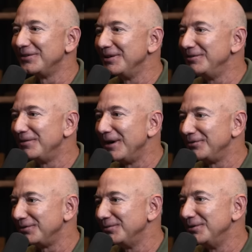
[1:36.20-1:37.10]
that any
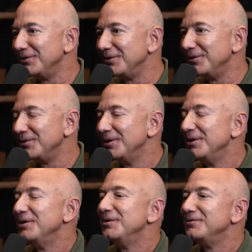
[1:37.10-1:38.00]
rancher would do,
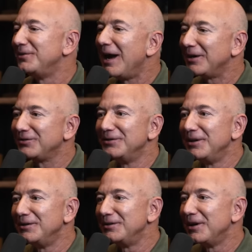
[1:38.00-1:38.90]

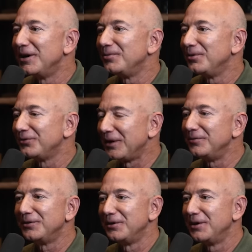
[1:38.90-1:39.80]
vaccinated the animals,
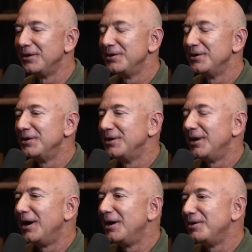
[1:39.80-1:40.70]
everything.
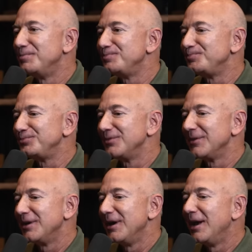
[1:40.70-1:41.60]

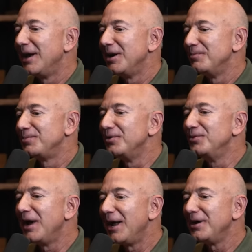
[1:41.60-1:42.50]
But
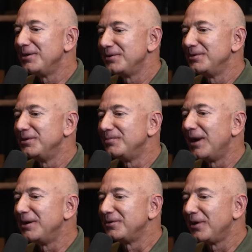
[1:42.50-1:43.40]
we had a, you know,
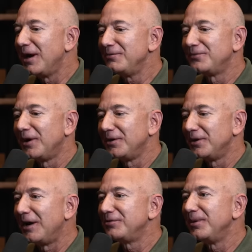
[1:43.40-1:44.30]
my
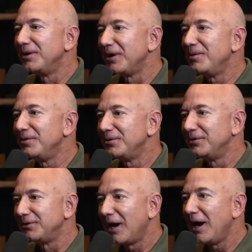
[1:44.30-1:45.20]
grandfather, after my
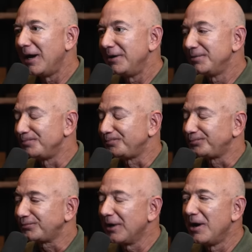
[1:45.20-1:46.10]
grandmother died,
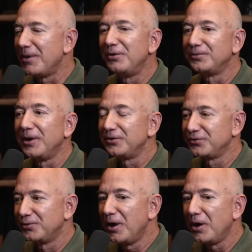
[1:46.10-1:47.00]
I was about
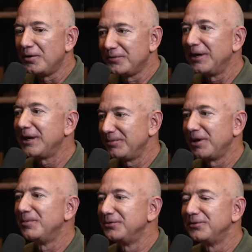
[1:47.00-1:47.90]
12, and I kept
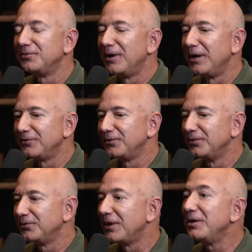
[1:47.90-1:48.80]
coming to the ranch.
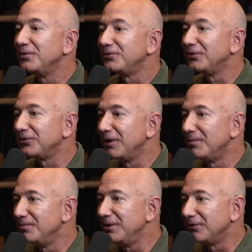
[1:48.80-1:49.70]
So then it was just
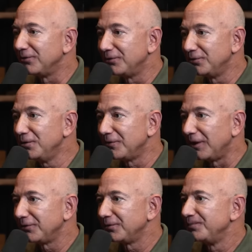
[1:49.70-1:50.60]
him and me, just the two of
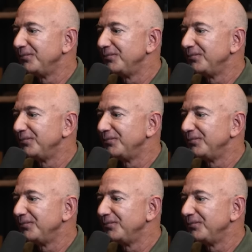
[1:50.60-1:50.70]
us.